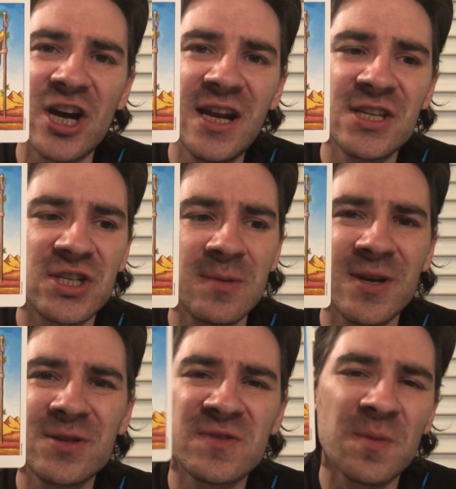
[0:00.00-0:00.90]
challenging
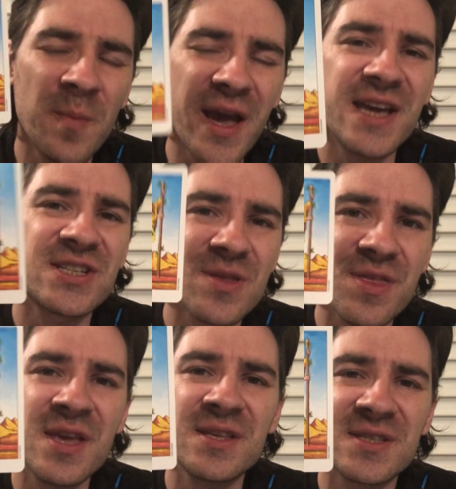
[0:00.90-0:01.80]
because the page
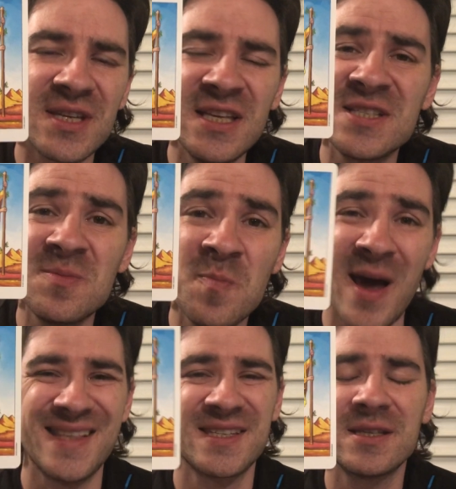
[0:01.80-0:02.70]
thinks it's
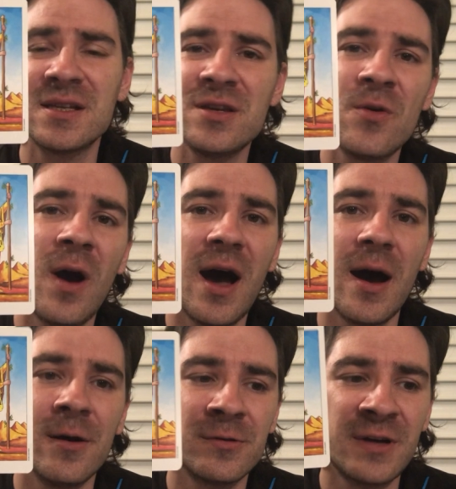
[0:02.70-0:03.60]
better than you
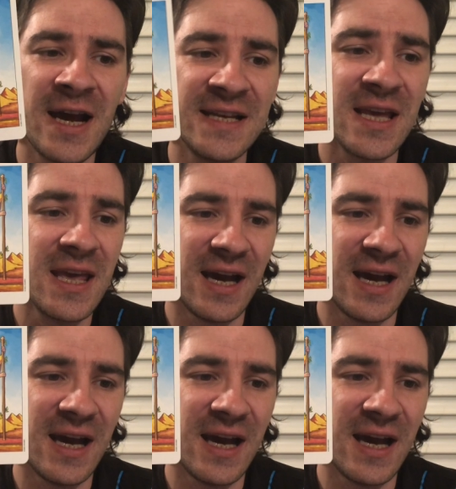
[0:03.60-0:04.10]
are, right?